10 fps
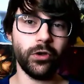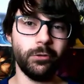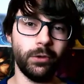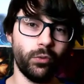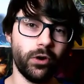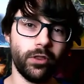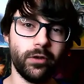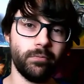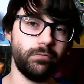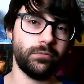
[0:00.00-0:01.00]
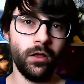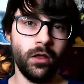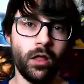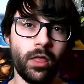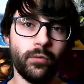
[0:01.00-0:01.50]
to be worth it.
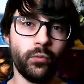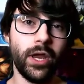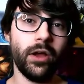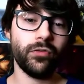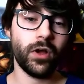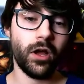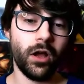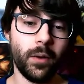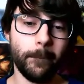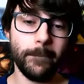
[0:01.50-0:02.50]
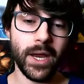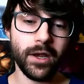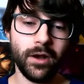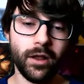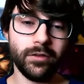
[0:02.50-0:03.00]
Then we have
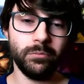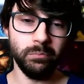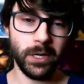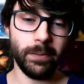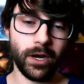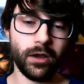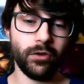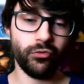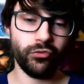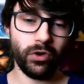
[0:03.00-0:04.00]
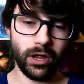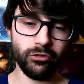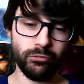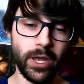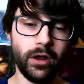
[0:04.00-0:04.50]
Mechanized Mimic, 5
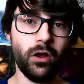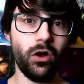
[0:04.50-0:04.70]
mana